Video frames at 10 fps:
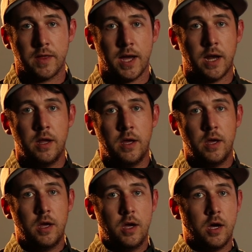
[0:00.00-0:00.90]
like that,
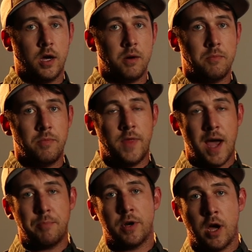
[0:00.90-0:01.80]
um,
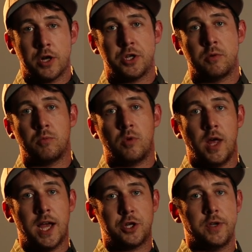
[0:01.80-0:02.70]
that production
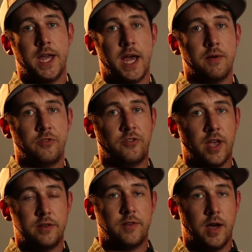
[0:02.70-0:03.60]
will actually have
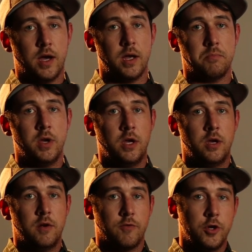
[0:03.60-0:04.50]
set time
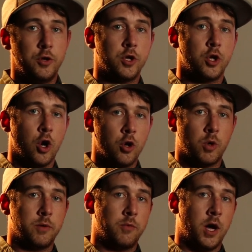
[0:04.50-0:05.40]
for you to go
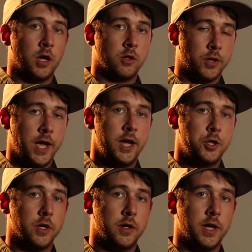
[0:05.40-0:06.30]
to a, a,
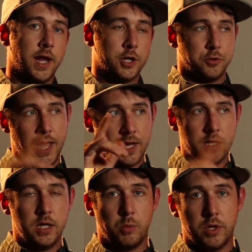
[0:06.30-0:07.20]
location and actually
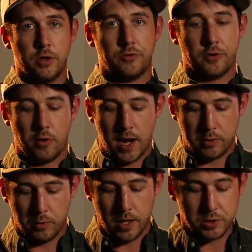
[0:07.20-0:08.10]
ND the windows the
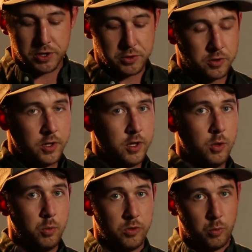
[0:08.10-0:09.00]
correct way, which is
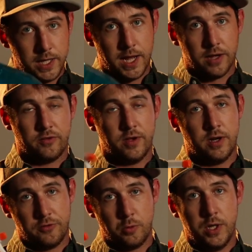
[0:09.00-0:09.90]
with Windex
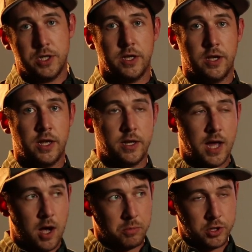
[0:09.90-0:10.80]
and a squeegee. And
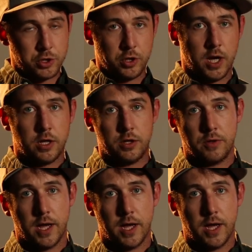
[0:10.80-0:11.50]
now I'm going to show you how to do